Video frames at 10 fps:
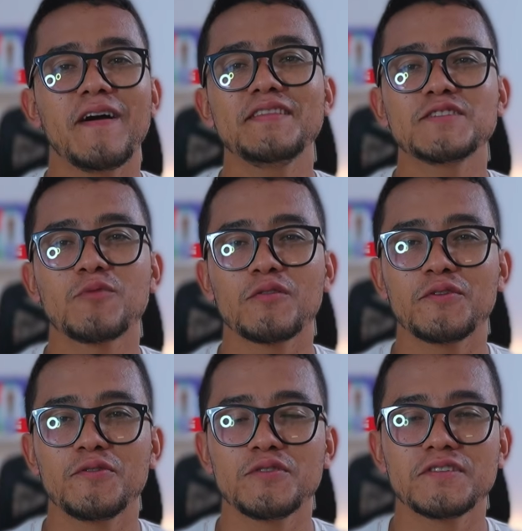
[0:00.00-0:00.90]
you find this
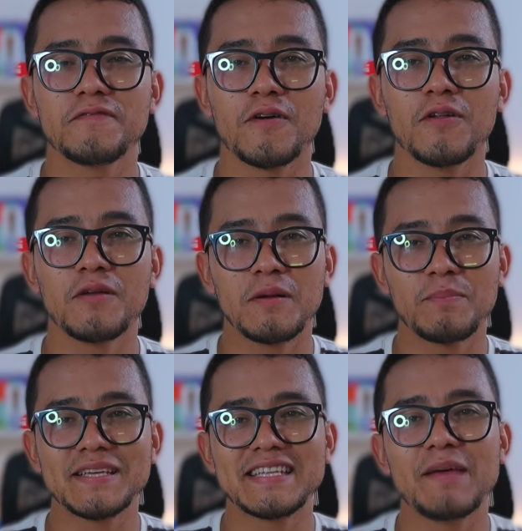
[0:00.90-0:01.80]
walkthrough useful,
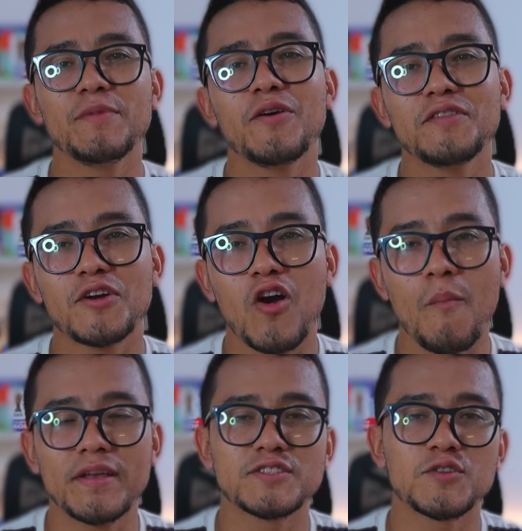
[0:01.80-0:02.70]
please let me know in the
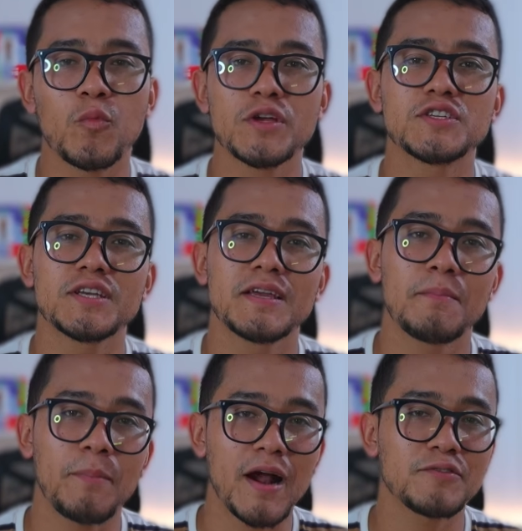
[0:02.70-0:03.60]
comments which
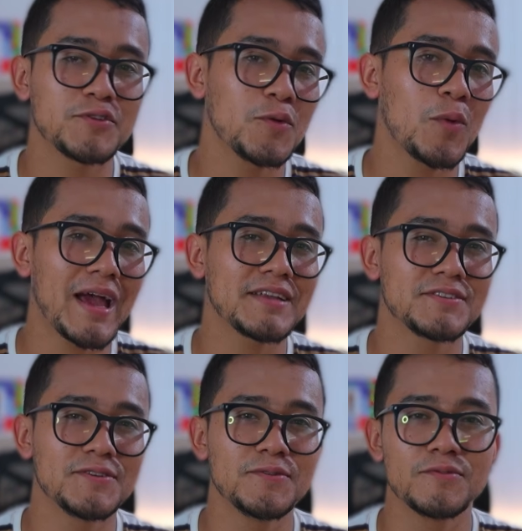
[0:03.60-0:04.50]
part do you
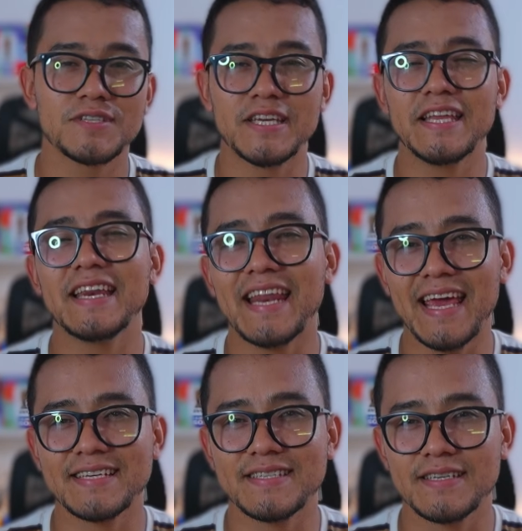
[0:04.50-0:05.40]
like to see
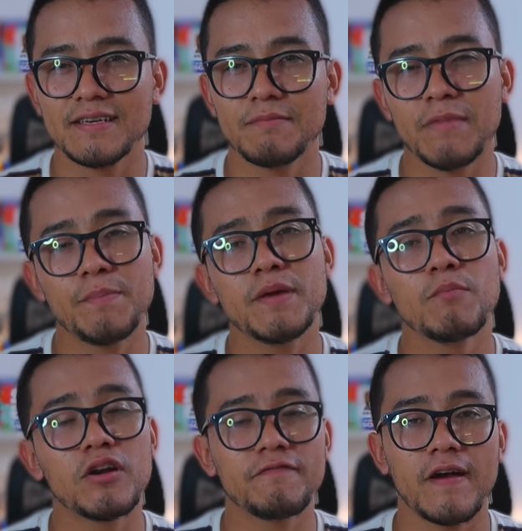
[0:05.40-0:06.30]
next, maybe
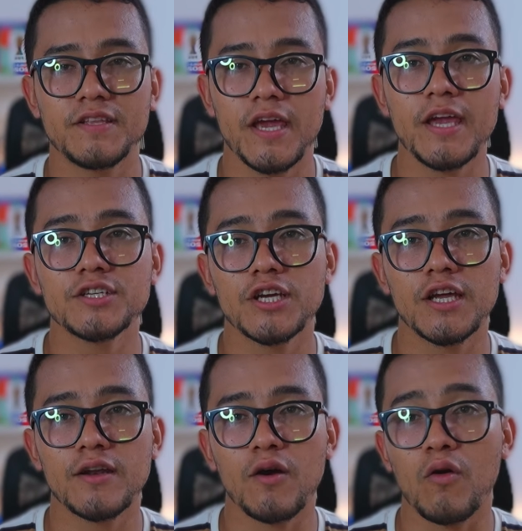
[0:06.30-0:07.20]
modifying the
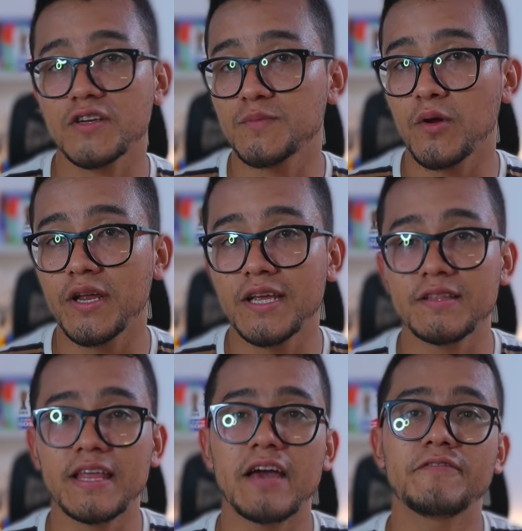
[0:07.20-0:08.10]
agent or exploring
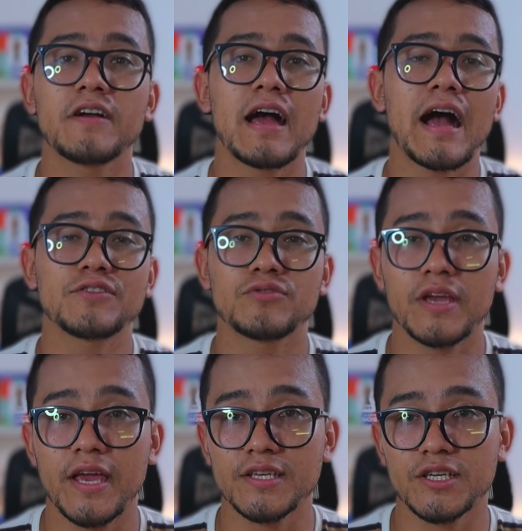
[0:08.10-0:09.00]
in depth Azure
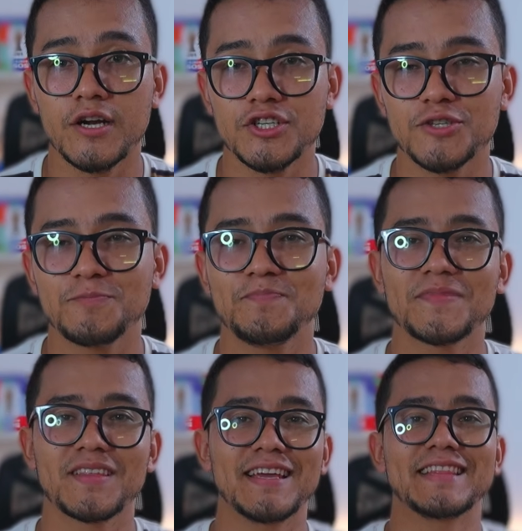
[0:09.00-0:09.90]
AI Search.
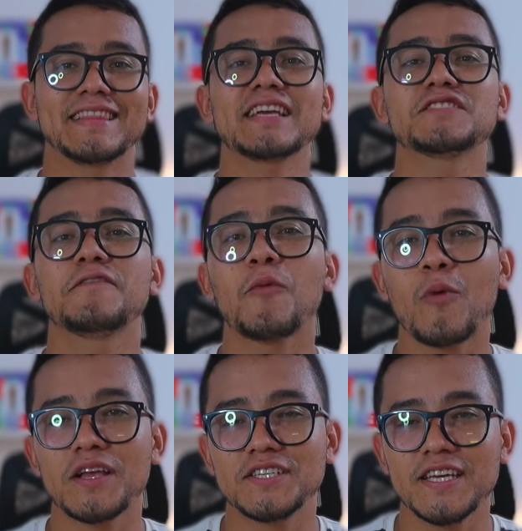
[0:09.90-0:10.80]
Thanks for
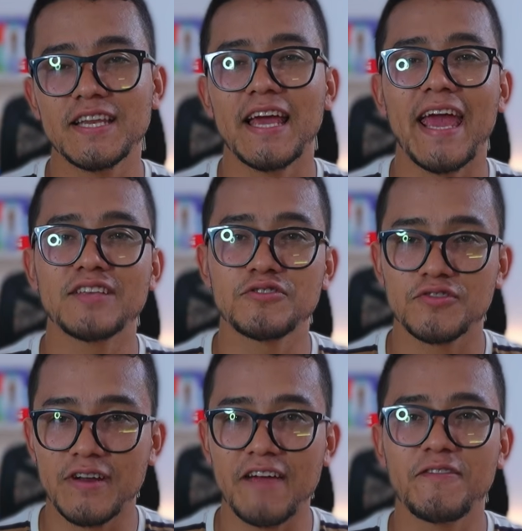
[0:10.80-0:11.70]
watching and
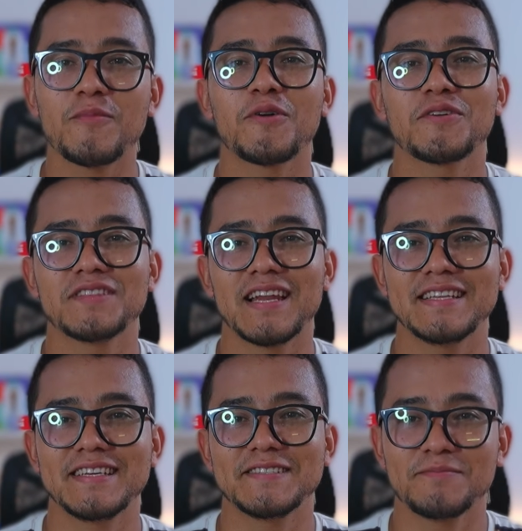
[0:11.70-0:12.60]
subscribe for more content
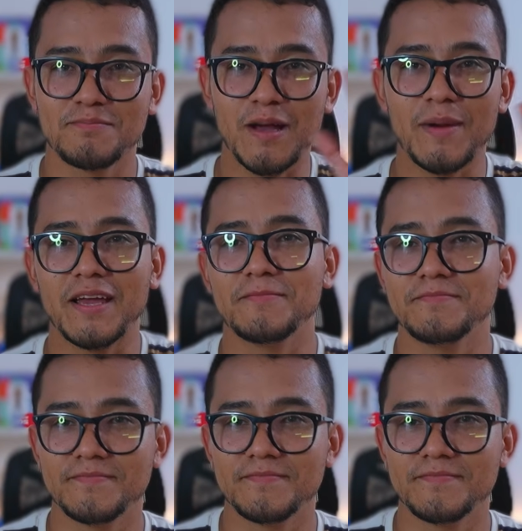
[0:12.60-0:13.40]
like this. Bye bye.